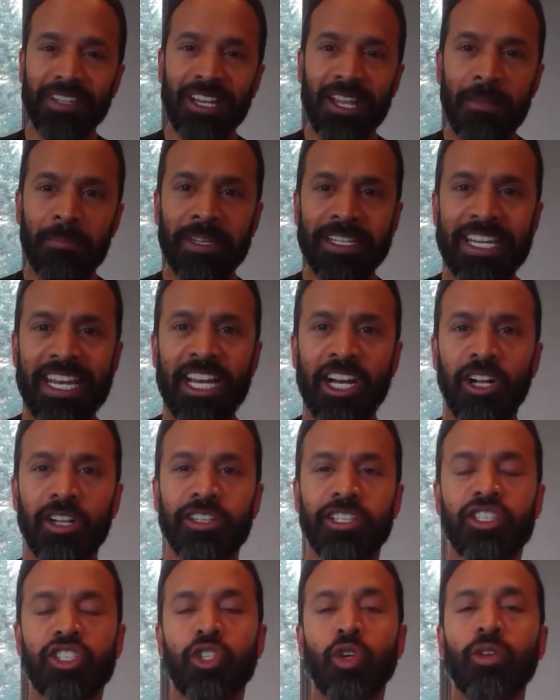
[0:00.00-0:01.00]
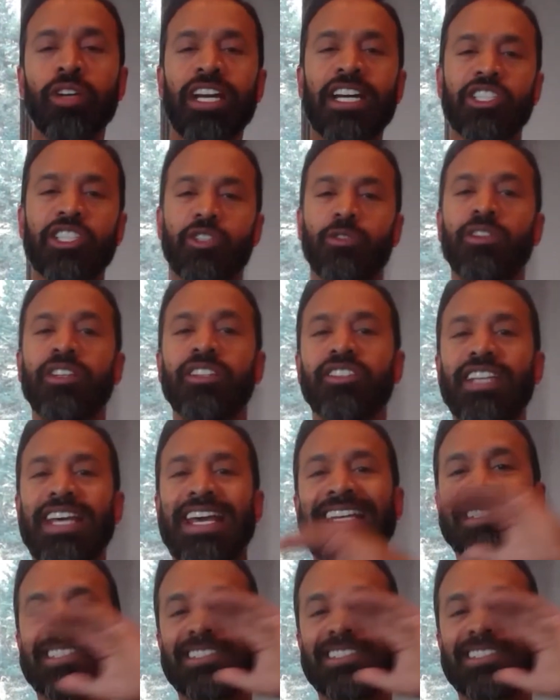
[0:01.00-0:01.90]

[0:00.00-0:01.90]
Mikhail, the short answer is as